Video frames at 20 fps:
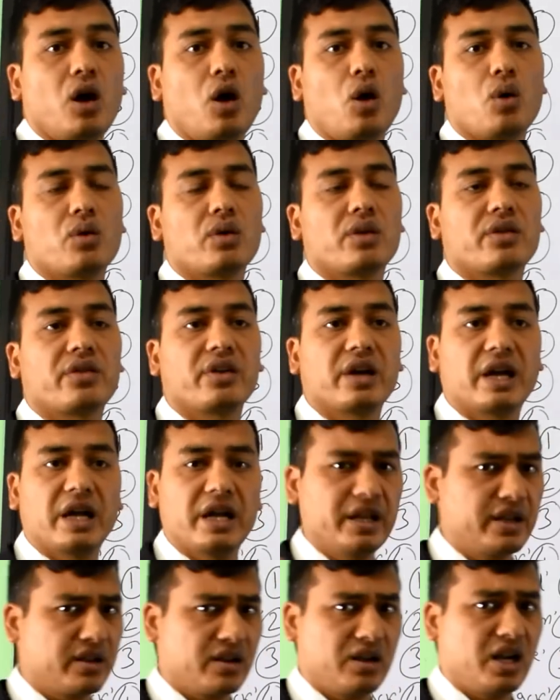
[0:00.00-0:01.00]
or the
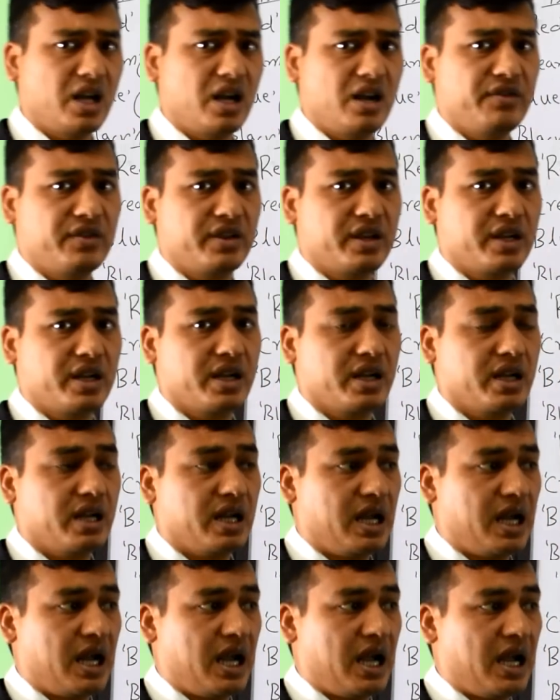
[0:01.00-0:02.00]
aircraft
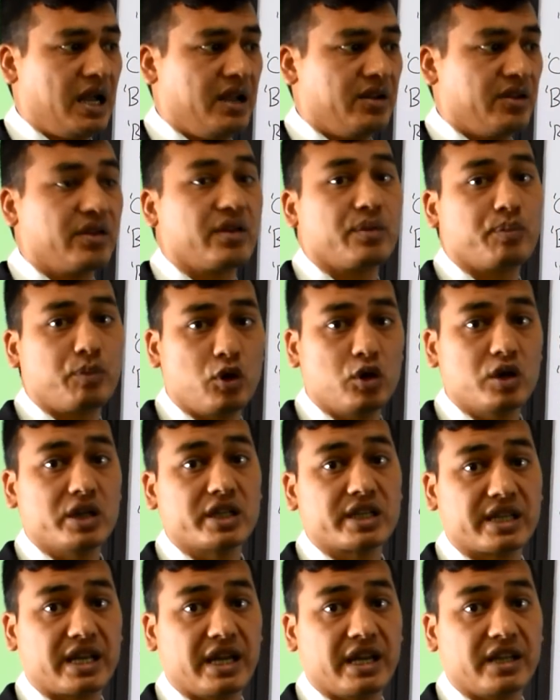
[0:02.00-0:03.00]
and the
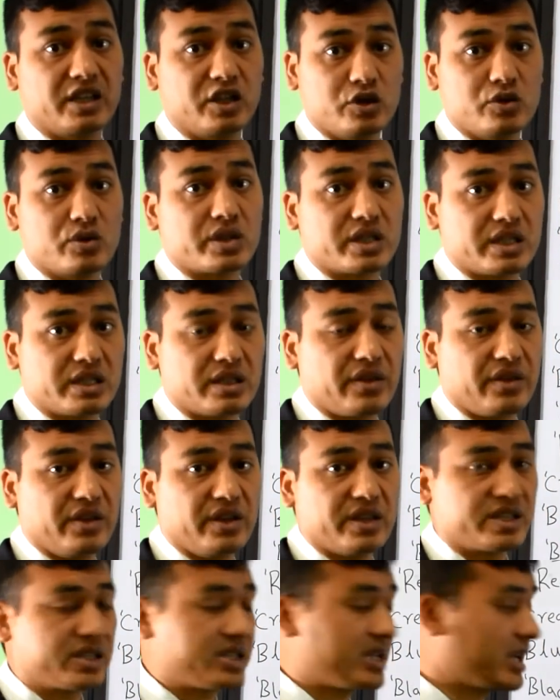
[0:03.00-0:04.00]
police can use
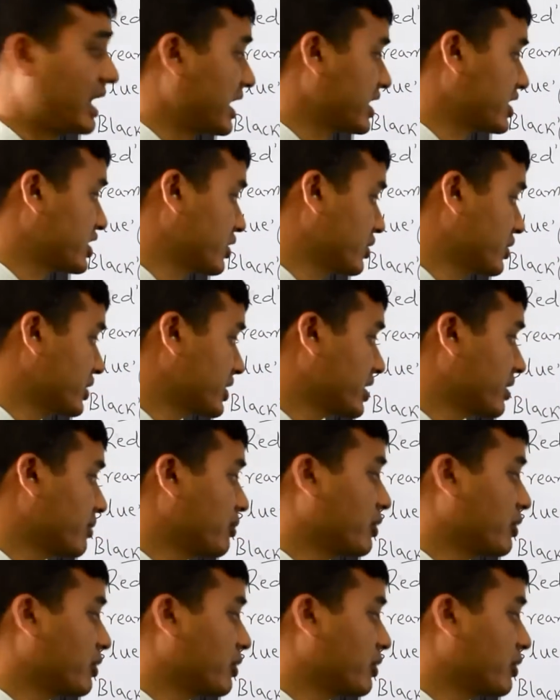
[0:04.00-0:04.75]
this extinguisher,